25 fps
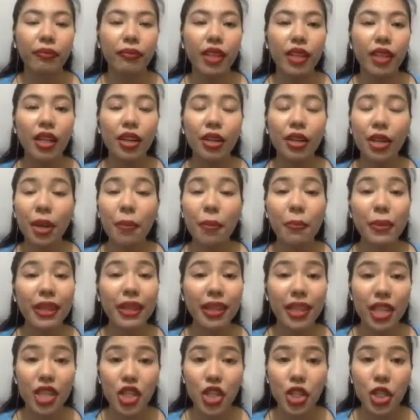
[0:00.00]

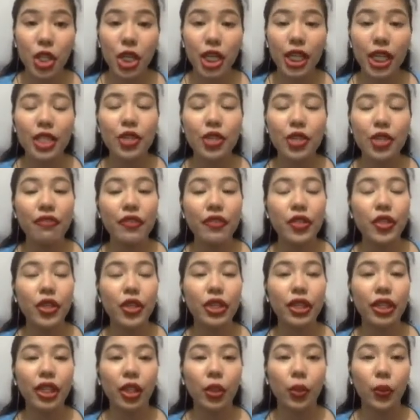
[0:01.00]
repetitions of
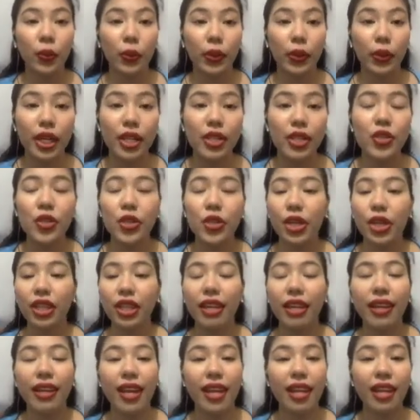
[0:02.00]
certain words,
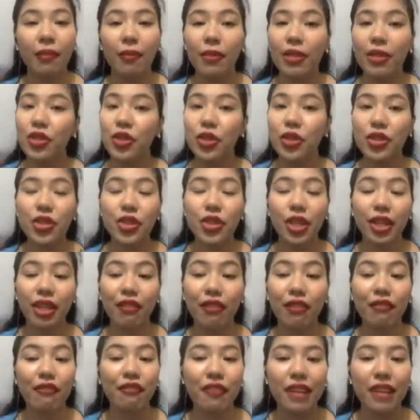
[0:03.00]
certain elements, or
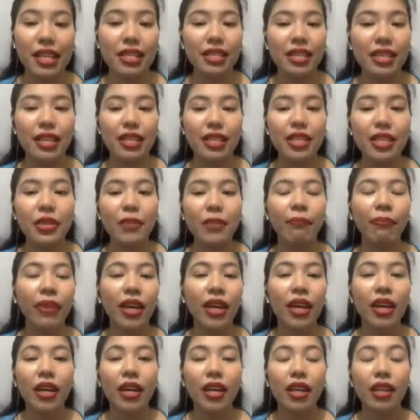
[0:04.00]
certain phrases.
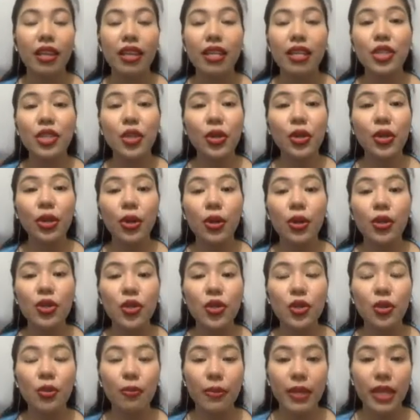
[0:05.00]
This could
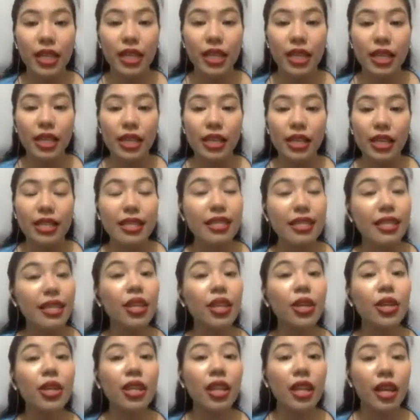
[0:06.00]
also be
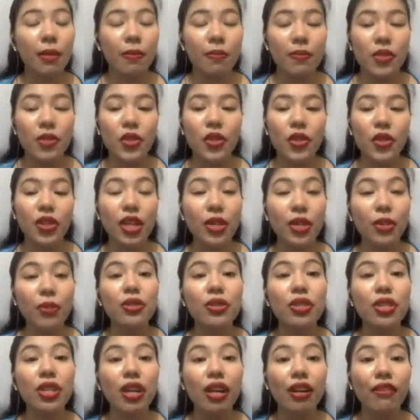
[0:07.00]
synonyms, the
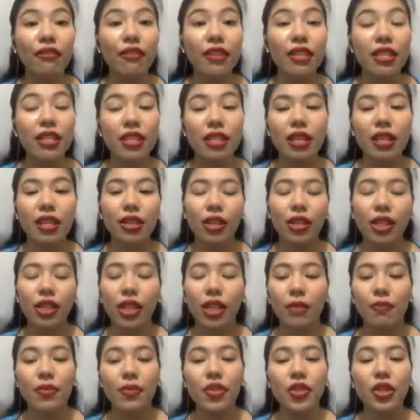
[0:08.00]
use of
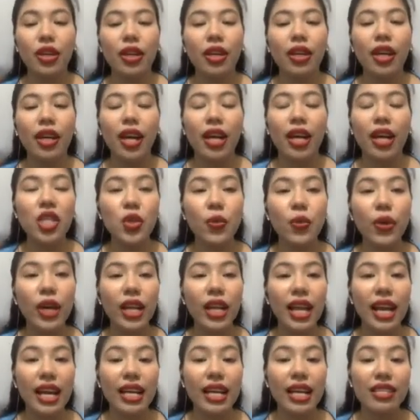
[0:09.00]
synonyms, as
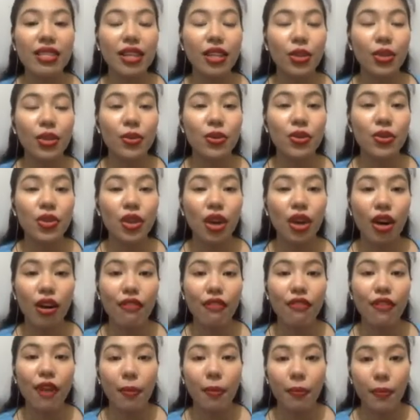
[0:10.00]
well as the use
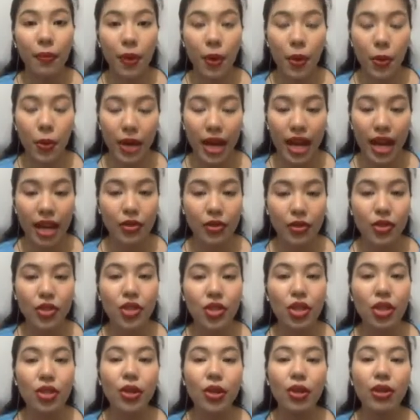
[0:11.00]
of
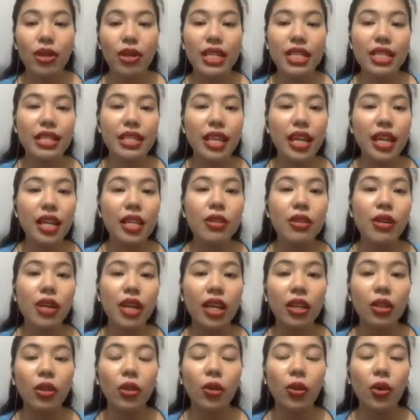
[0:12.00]
pronouns. So let's take a look
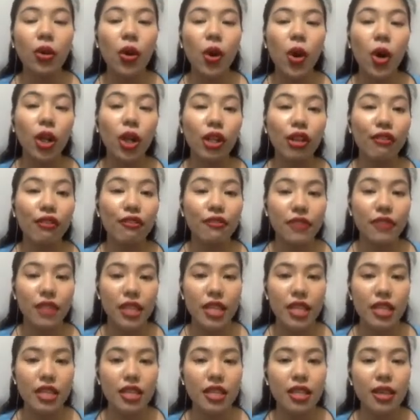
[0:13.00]
at all of
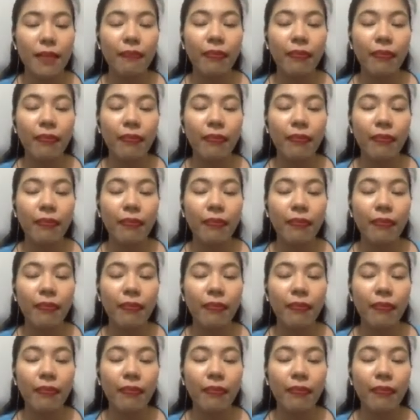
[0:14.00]
these